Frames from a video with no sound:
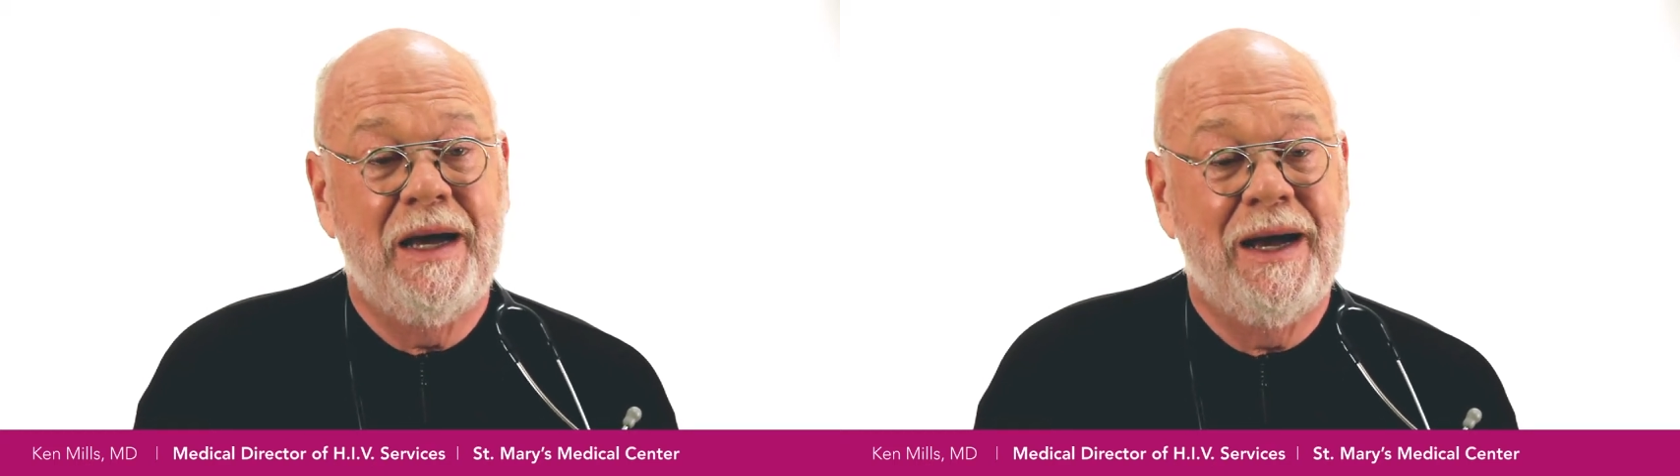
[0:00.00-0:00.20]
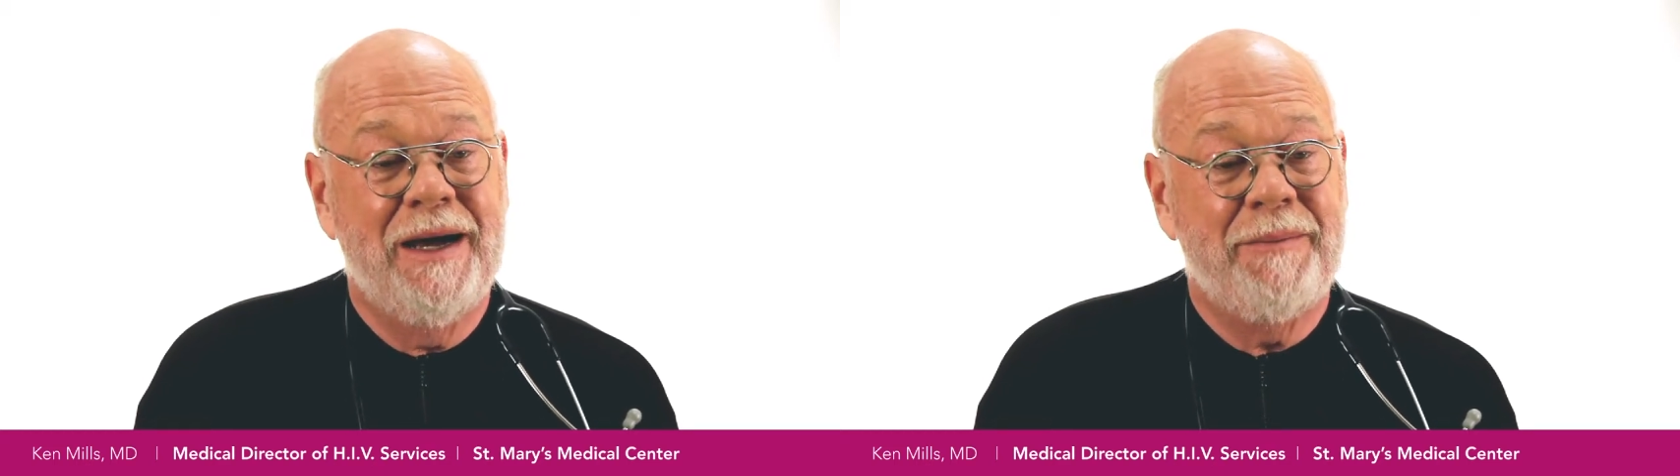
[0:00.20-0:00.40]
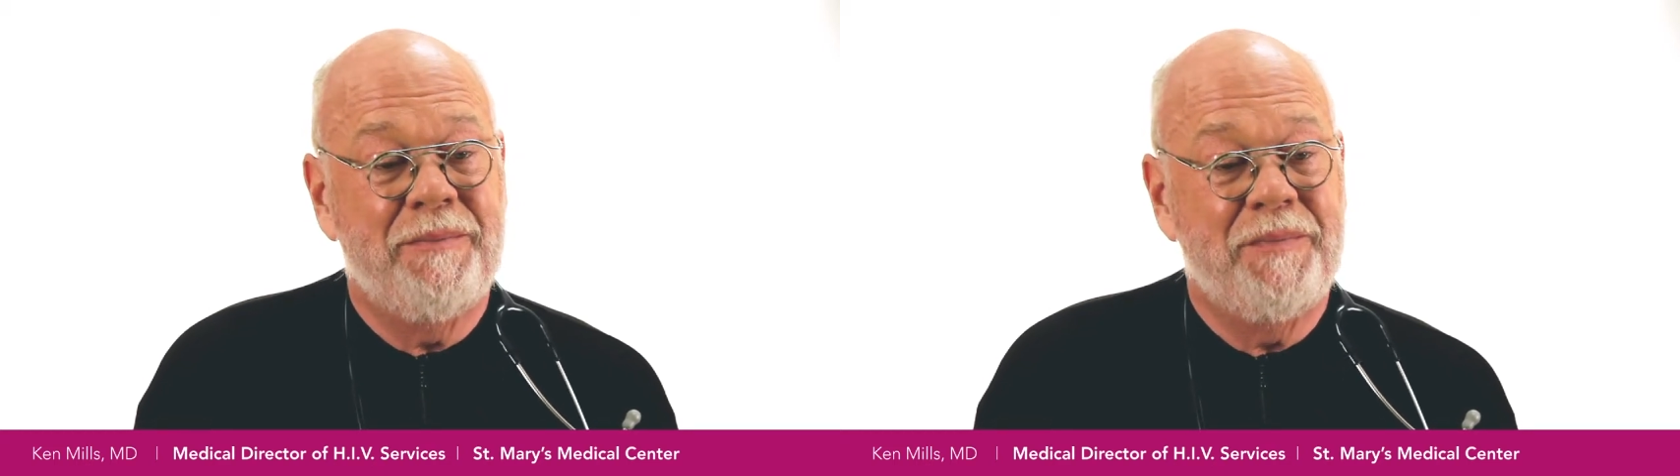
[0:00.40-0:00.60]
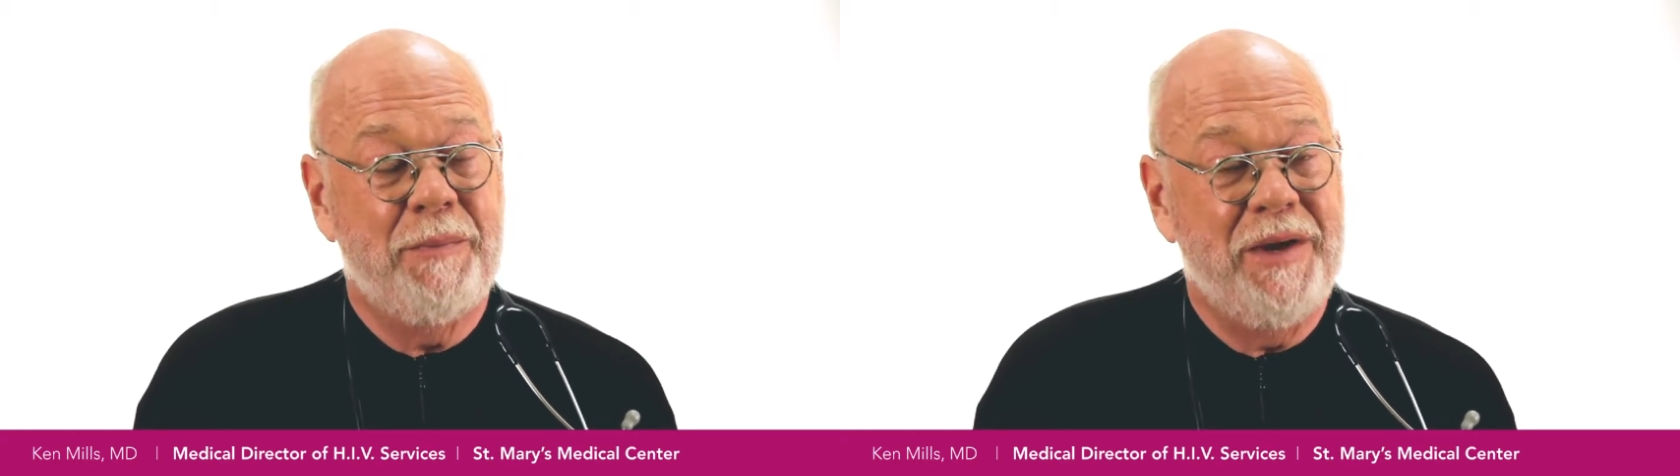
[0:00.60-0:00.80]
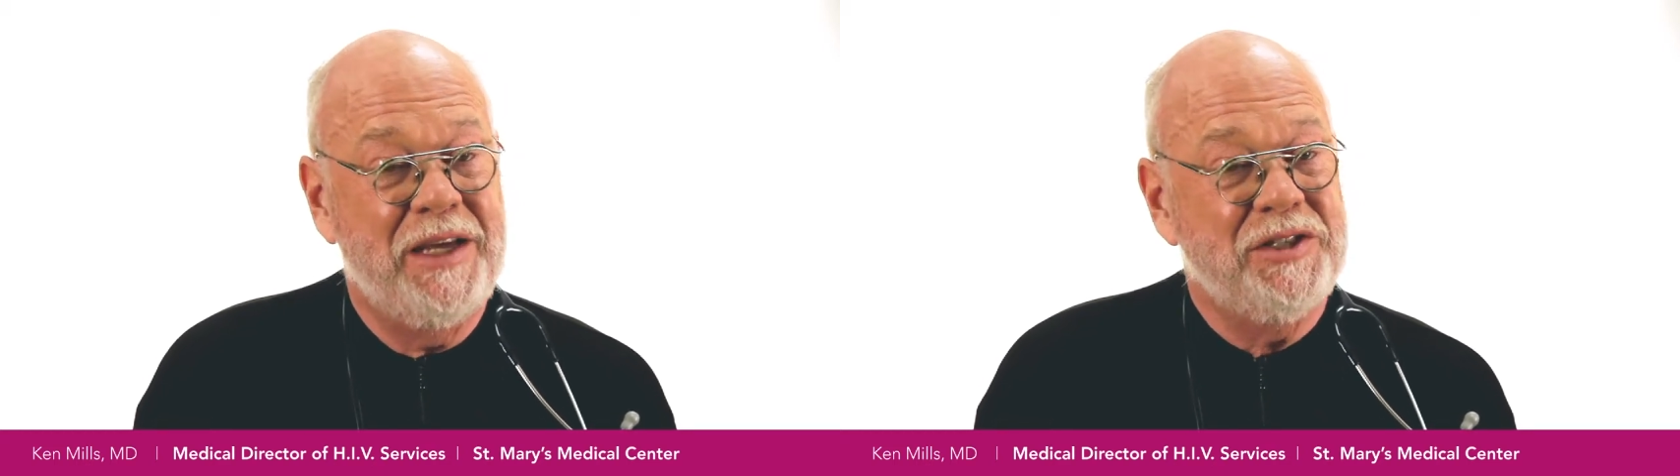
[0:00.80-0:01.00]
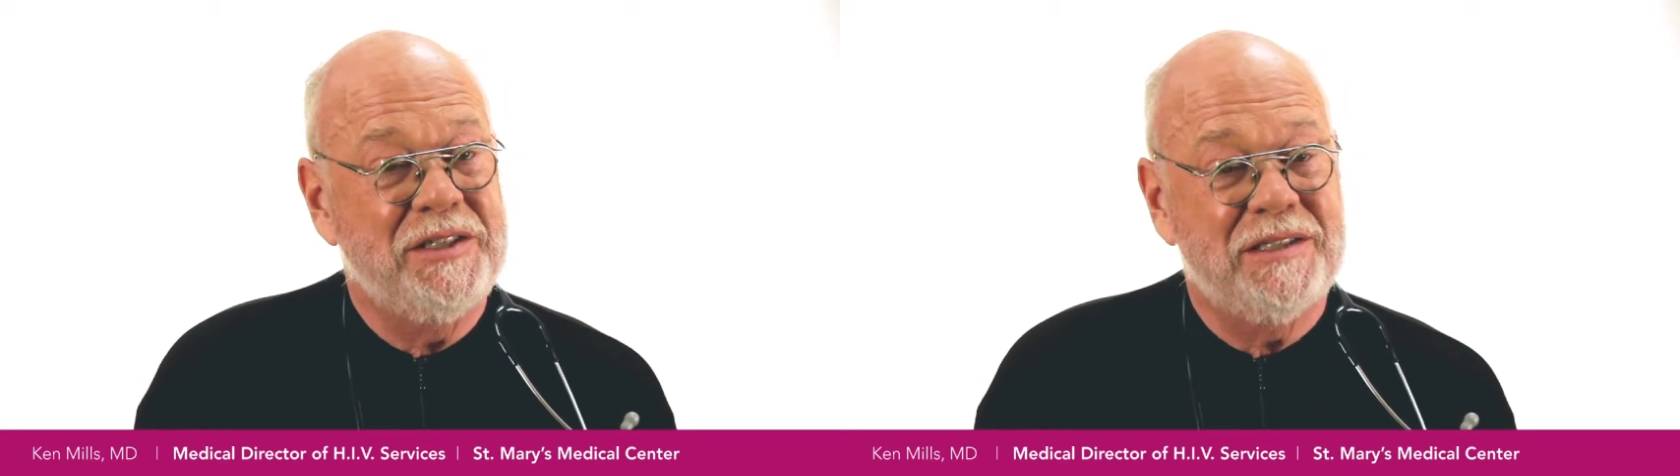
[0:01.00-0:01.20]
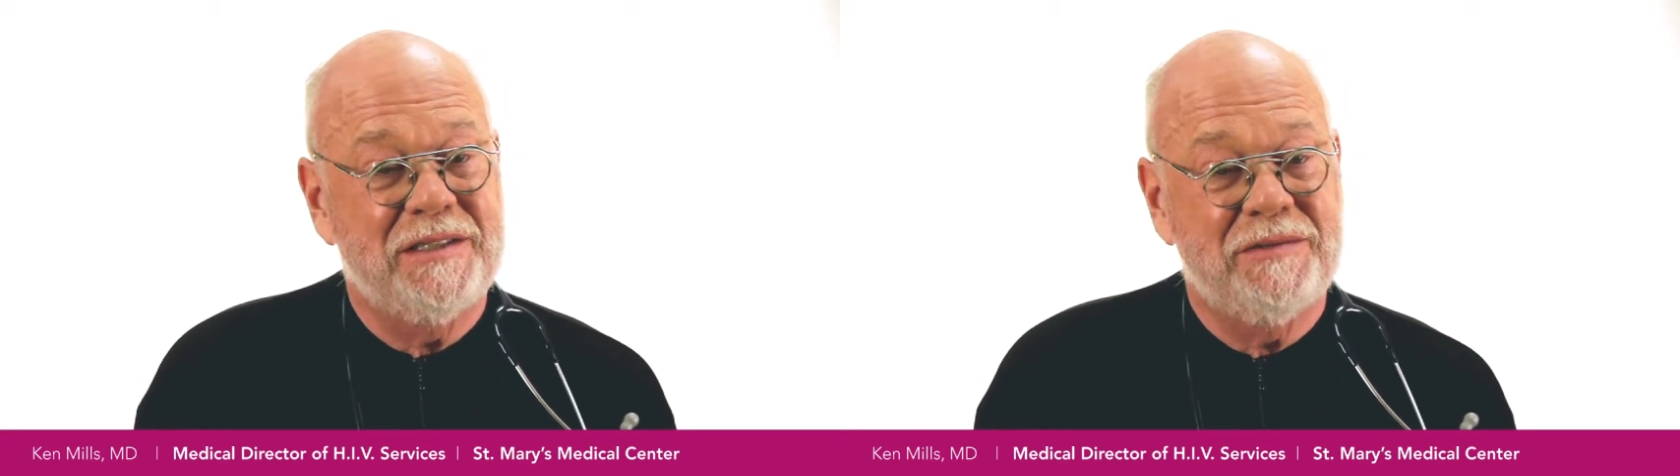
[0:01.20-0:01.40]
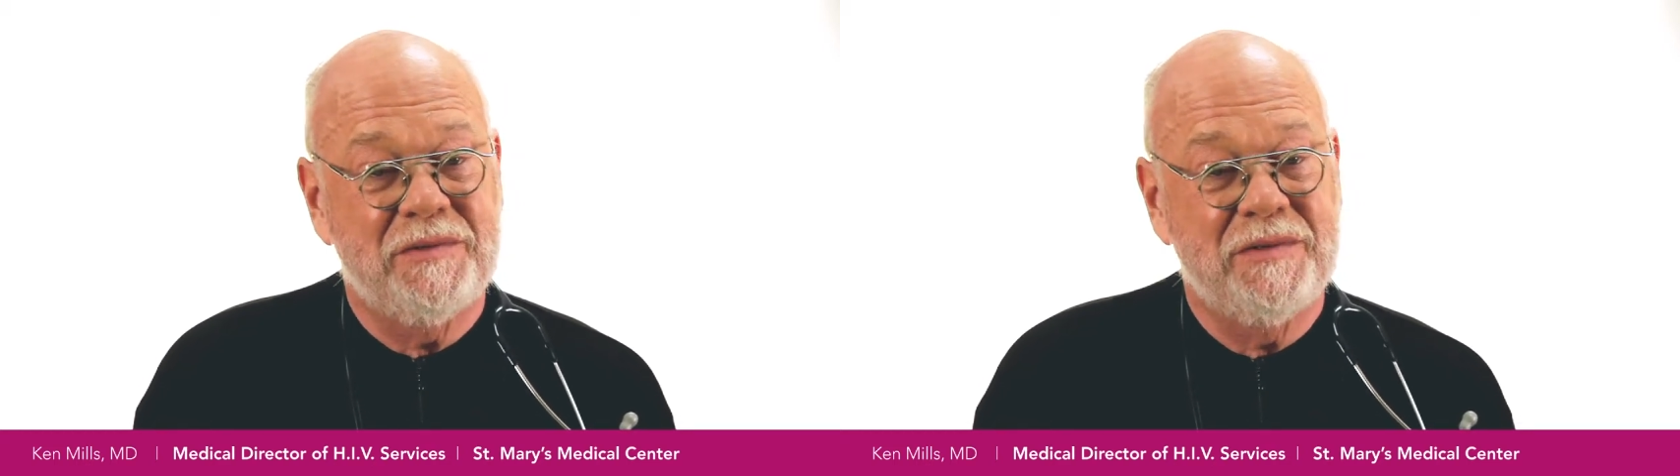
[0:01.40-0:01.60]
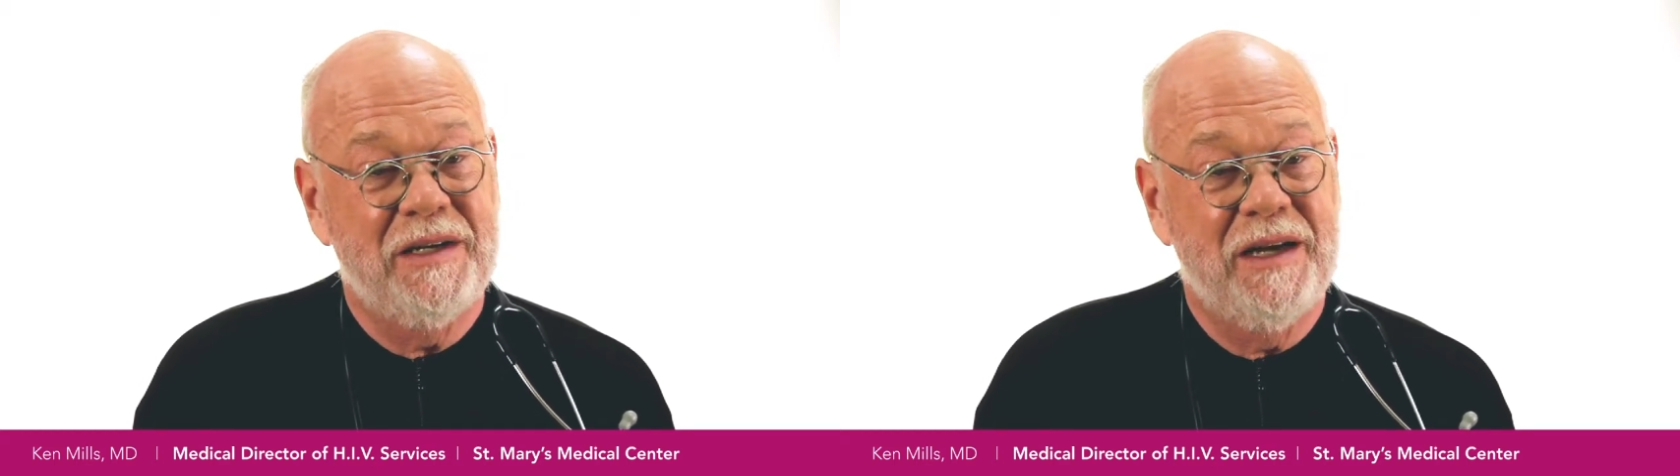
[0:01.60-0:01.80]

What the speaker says: The patients